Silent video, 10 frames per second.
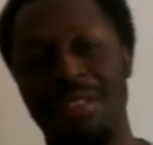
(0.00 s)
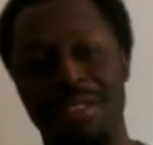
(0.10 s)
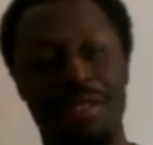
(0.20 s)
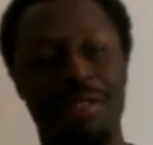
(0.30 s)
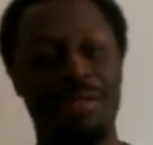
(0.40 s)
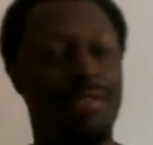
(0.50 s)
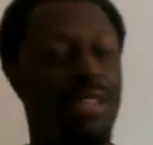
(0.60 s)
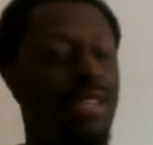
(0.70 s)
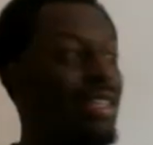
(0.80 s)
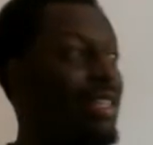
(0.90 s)
So,
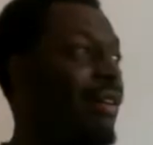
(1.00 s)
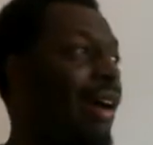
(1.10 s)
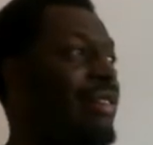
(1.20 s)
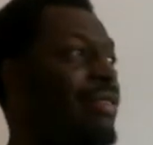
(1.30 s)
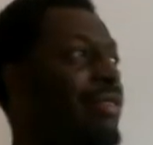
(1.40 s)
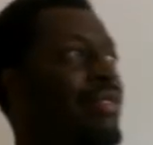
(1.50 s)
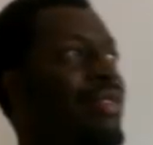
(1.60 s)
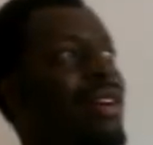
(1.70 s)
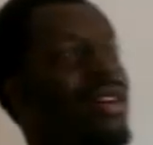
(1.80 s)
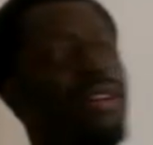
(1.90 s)
I
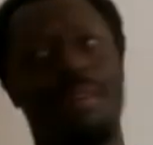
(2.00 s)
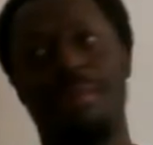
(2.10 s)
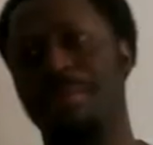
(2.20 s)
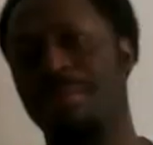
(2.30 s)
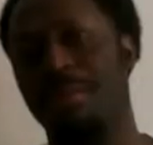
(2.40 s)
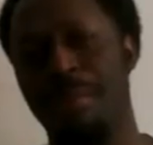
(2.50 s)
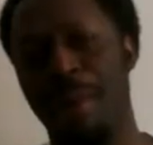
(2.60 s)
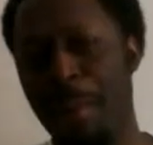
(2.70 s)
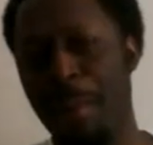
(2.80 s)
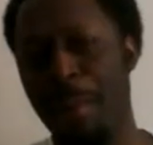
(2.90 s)
know
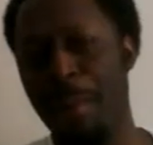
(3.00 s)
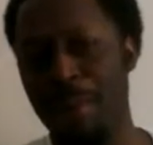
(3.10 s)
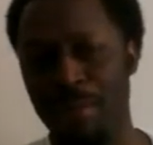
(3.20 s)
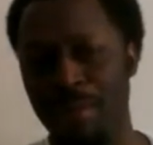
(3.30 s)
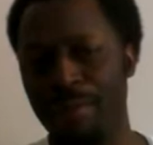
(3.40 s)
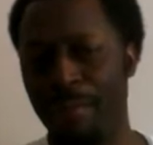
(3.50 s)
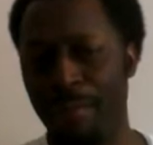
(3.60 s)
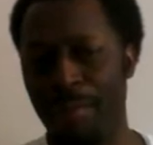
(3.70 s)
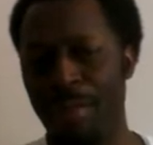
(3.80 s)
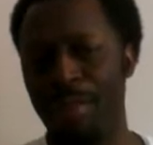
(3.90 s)
I've been
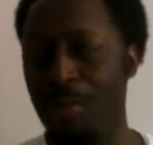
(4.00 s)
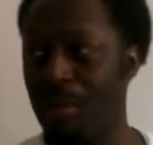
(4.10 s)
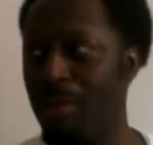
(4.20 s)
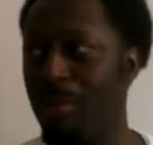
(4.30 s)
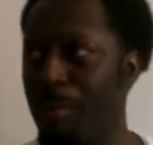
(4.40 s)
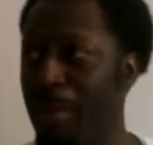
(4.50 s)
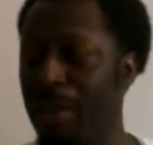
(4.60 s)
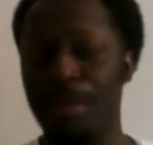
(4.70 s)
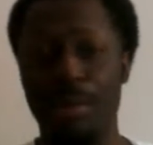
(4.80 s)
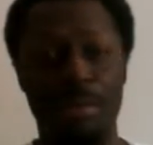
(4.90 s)

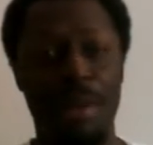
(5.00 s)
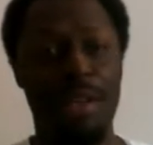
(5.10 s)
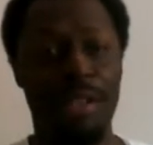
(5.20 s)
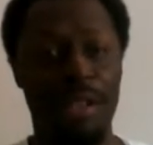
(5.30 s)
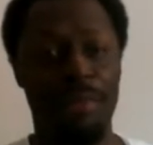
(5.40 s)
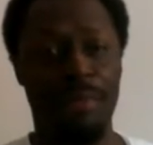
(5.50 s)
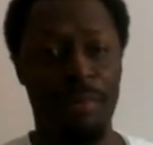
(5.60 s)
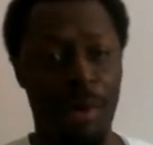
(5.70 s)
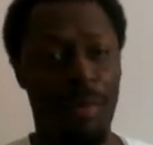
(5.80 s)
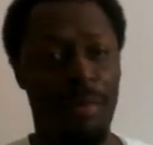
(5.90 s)
making most of my income
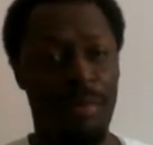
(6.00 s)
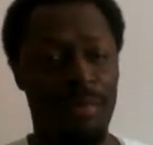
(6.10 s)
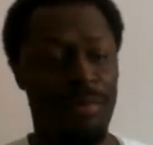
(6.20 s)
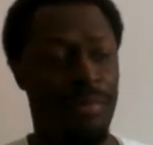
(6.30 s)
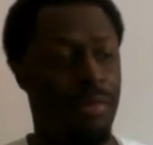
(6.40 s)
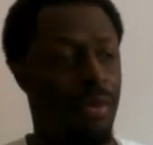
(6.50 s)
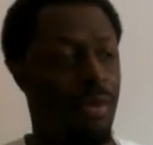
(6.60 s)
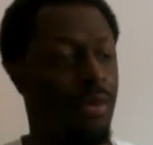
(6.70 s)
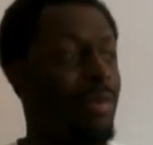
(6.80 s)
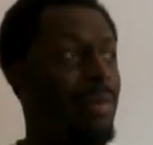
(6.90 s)
from home
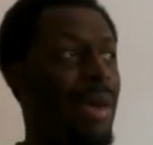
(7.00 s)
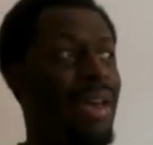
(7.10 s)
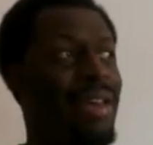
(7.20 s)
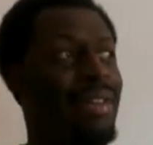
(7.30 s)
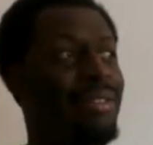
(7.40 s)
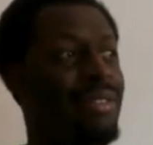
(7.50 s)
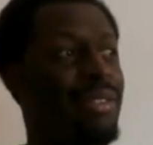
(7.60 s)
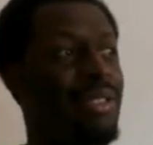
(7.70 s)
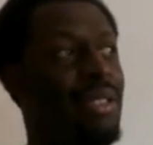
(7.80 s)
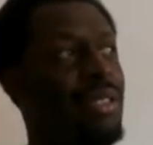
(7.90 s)
for over the
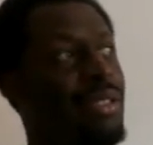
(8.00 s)
past